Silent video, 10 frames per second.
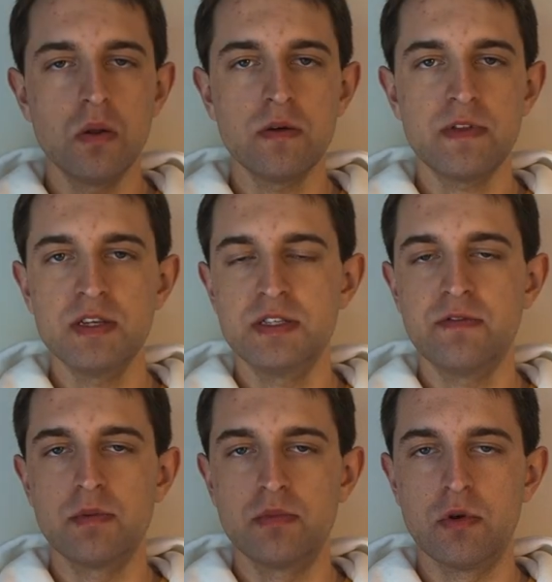All of these
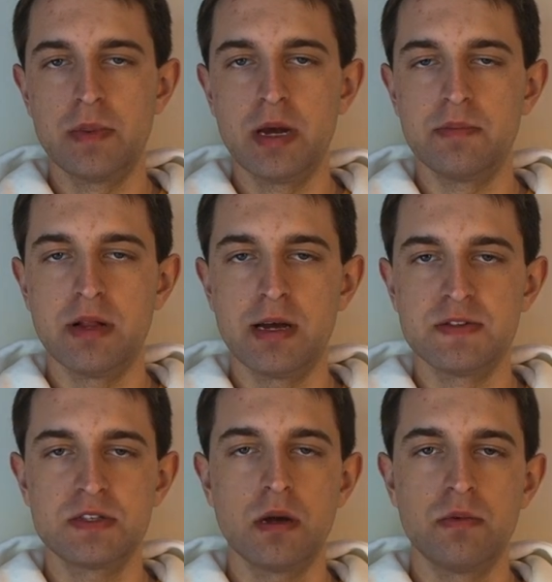different broadband
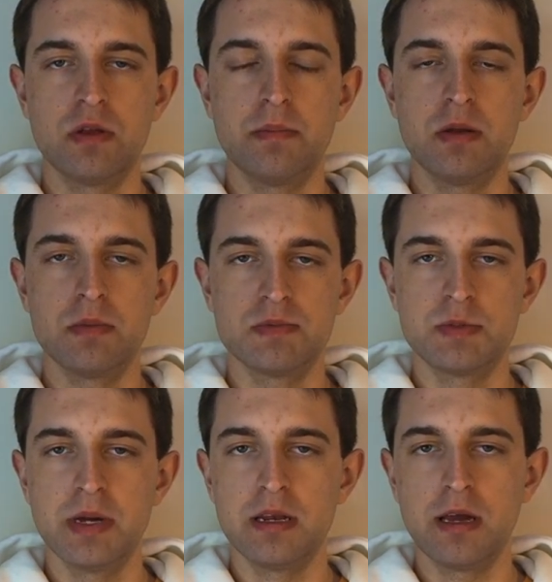plans come with a minimum
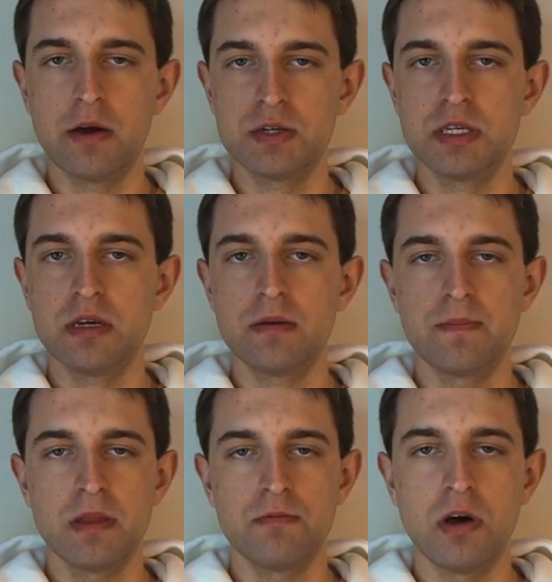speed guarantee
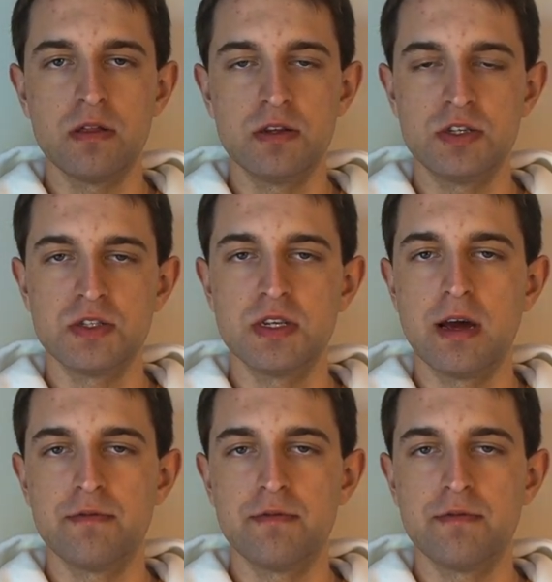rather than just an